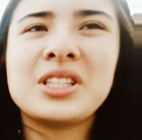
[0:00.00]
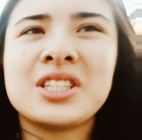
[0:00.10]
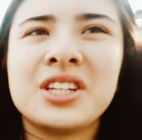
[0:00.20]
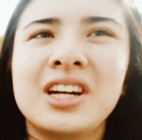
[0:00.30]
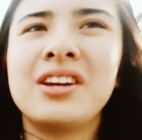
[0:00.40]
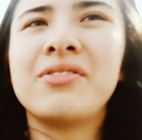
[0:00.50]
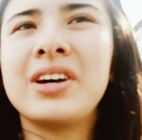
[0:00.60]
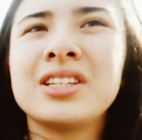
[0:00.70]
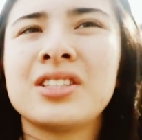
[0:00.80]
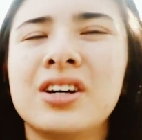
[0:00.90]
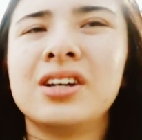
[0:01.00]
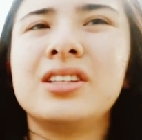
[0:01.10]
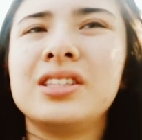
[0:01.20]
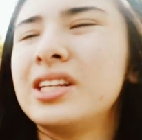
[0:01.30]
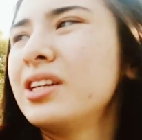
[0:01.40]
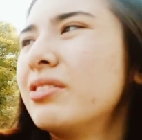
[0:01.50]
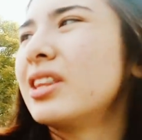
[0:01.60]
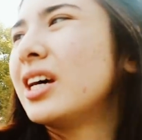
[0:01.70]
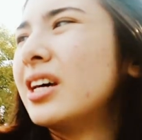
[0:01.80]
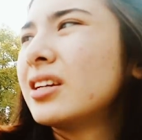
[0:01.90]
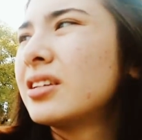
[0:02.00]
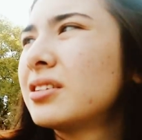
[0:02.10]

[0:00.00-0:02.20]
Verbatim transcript: What's your advice on dealing with that?